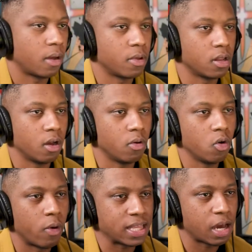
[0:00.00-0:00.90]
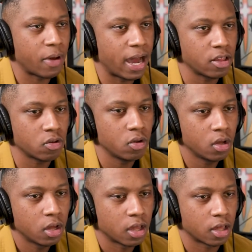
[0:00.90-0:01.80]
I mean, no. Ooh, watch out behind you.
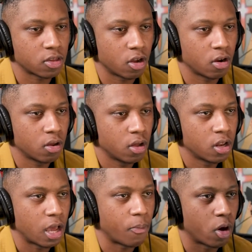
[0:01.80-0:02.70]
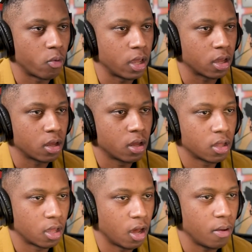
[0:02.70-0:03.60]
Yes, sir. That boy weak.
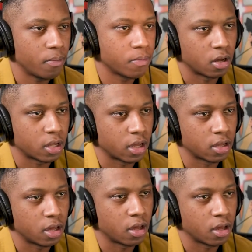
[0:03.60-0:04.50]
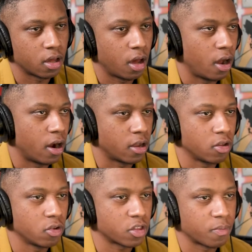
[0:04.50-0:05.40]
Yep. Okay, yeah. All right,
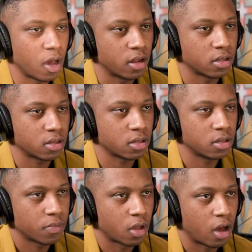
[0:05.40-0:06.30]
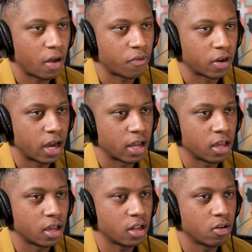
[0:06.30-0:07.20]
you the smallest. Oh, I forgot.
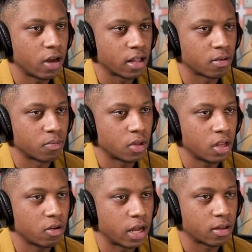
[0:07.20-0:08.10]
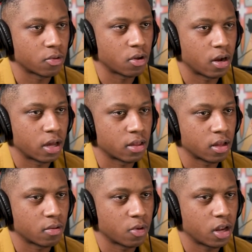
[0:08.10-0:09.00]
Yeah, he do got them. He do got them strong ass nails, bro.